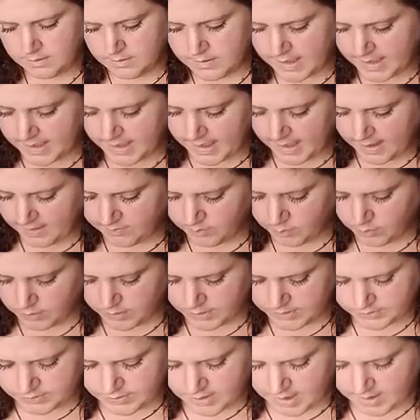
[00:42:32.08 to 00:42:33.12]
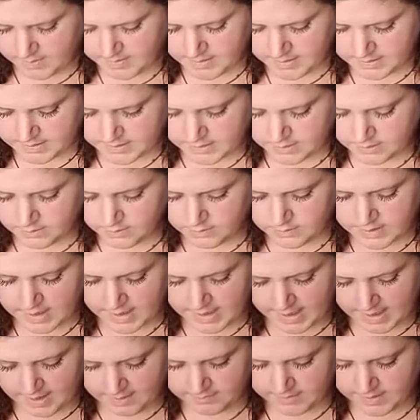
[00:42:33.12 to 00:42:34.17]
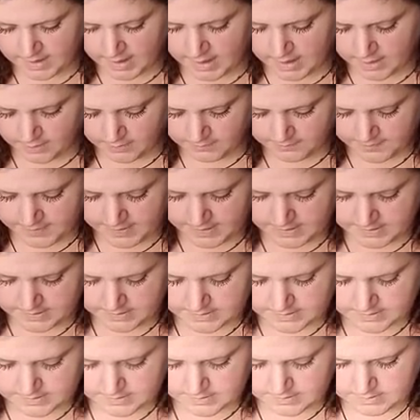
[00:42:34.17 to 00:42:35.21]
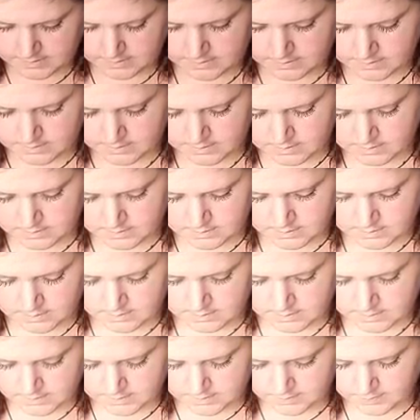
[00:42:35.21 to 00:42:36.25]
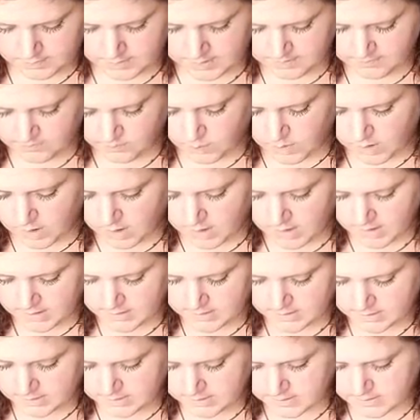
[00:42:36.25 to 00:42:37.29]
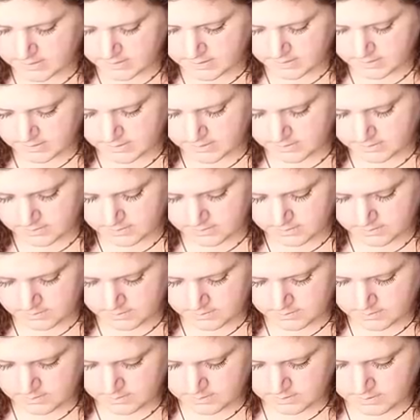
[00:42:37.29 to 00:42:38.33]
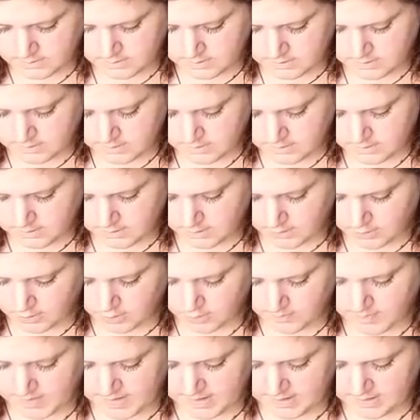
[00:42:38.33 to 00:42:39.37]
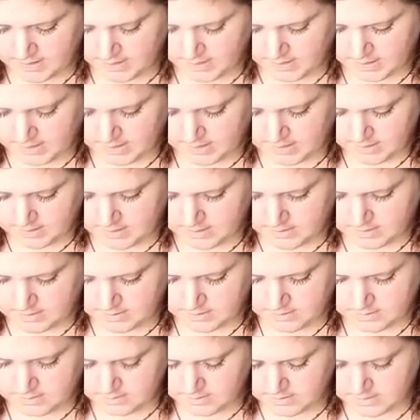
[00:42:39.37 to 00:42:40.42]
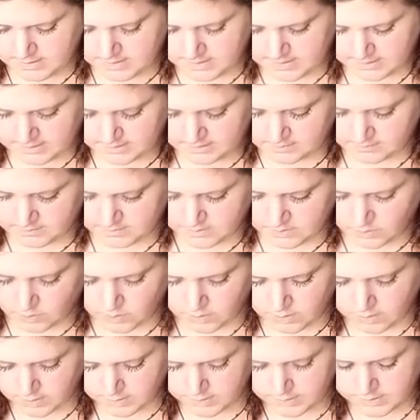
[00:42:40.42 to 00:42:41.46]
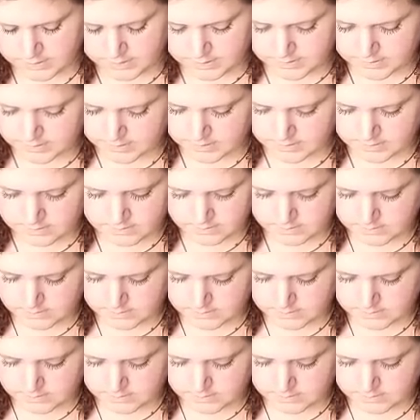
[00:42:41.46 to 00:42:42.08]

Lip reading: They have more describing it too. They have the Hierophant, the Three of Wands, the Hermit, and the Six of Swords.